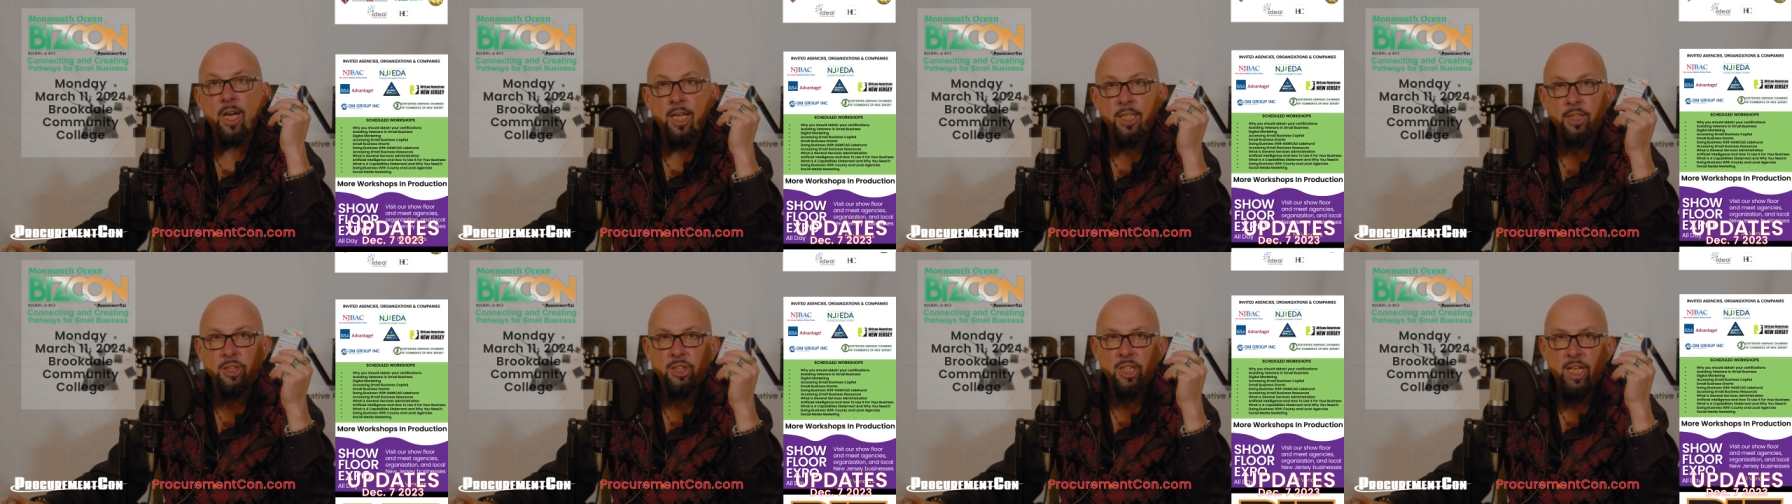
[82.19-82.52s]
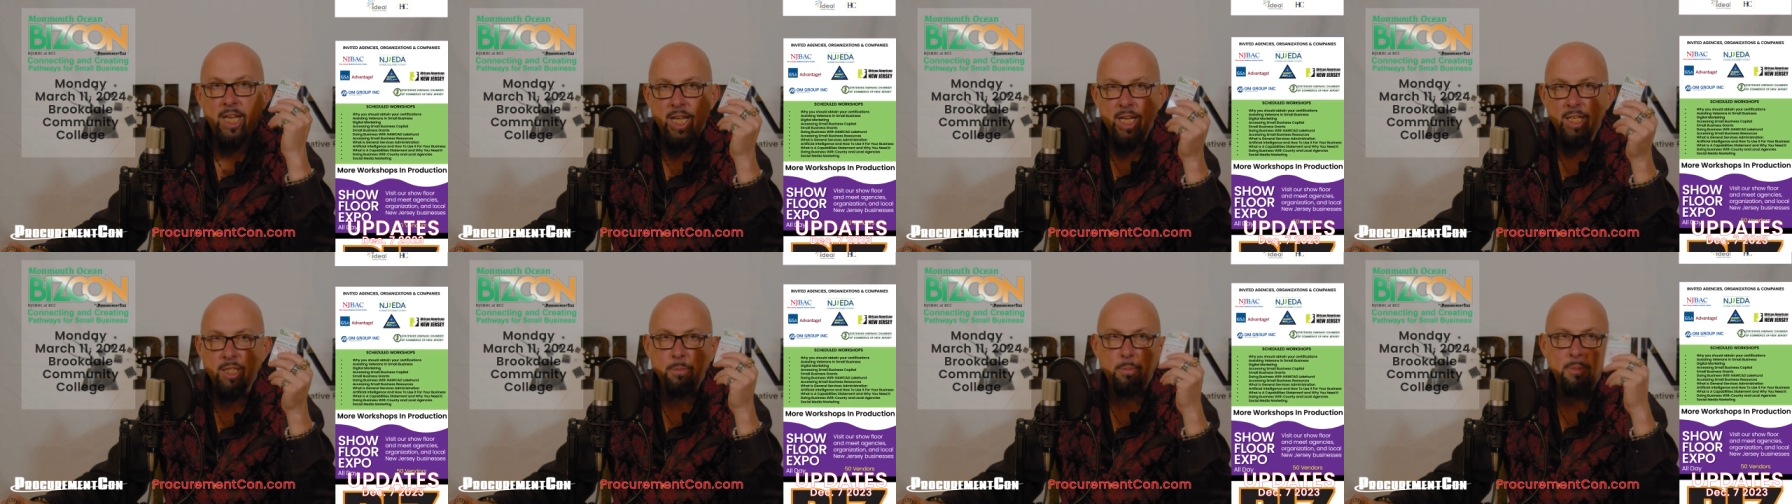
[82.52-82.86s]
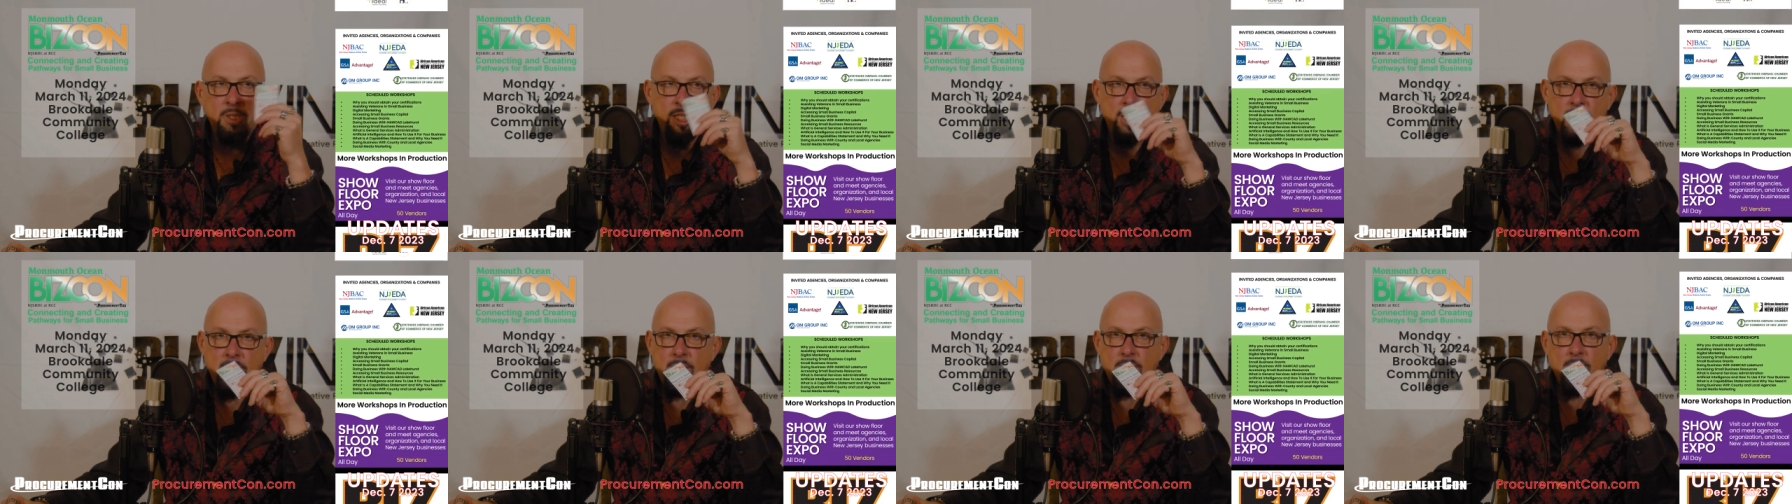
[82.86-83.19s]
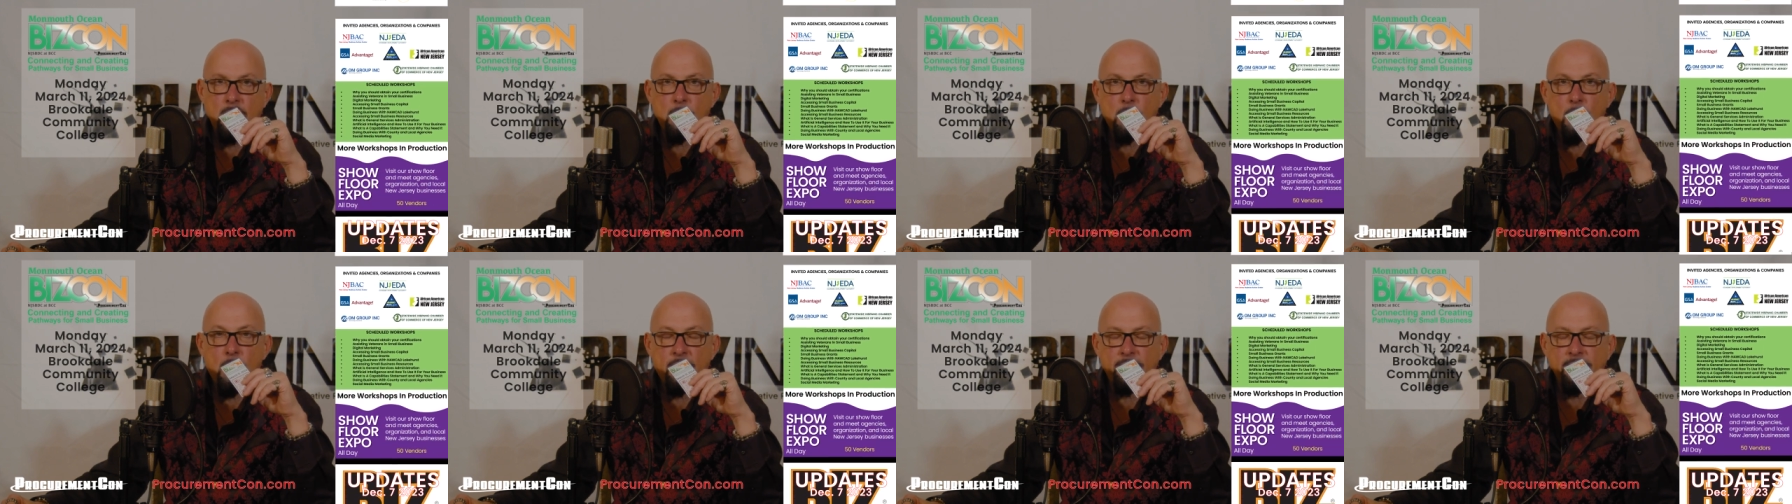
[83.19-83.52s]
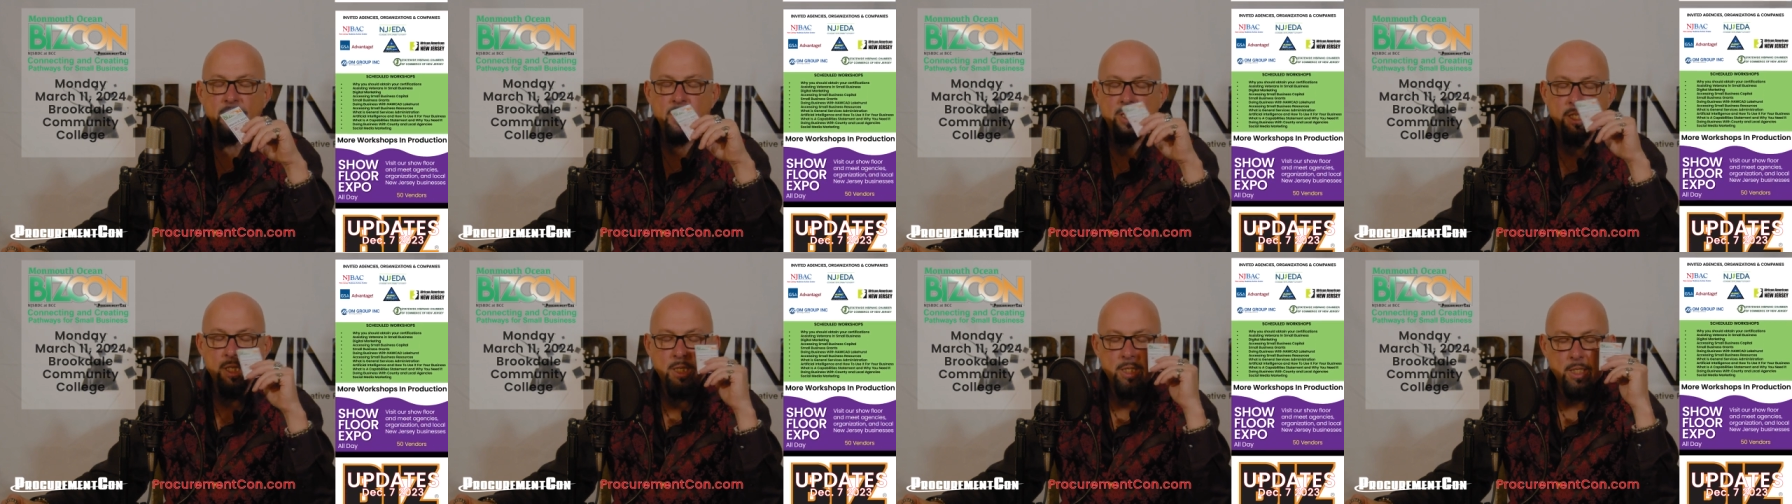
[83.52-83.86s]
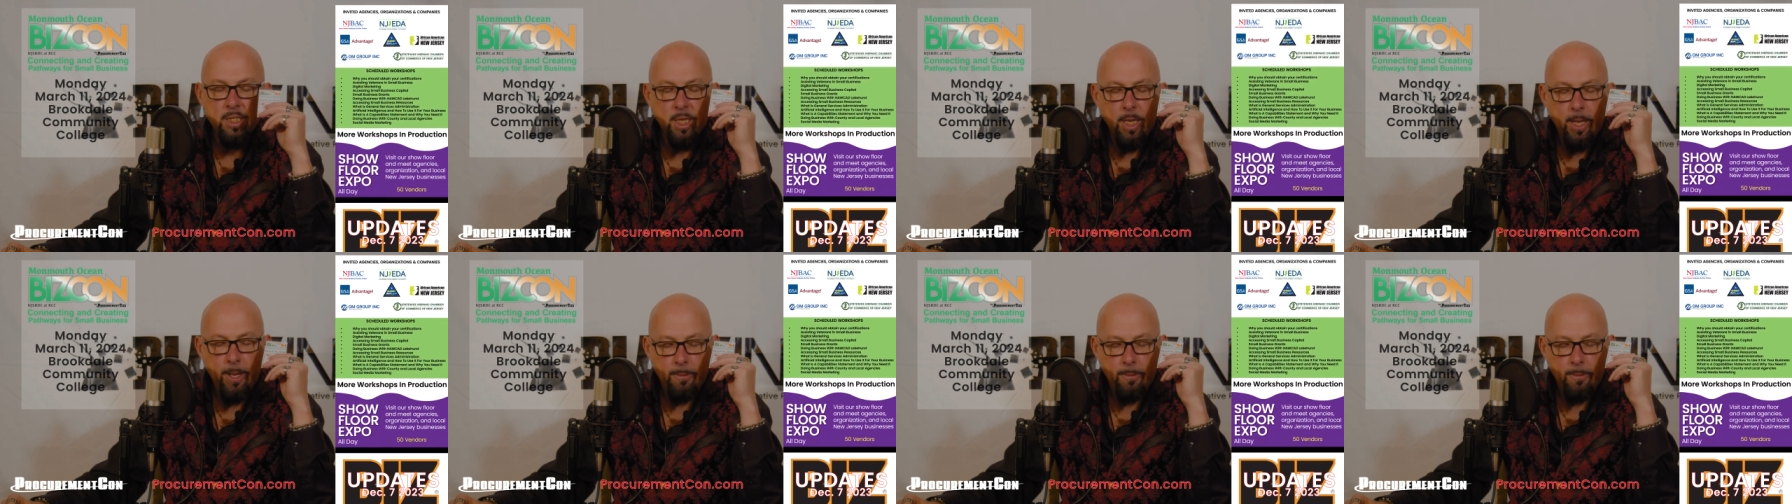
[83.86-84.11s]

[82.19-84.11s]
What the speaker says: NJSBDC offices.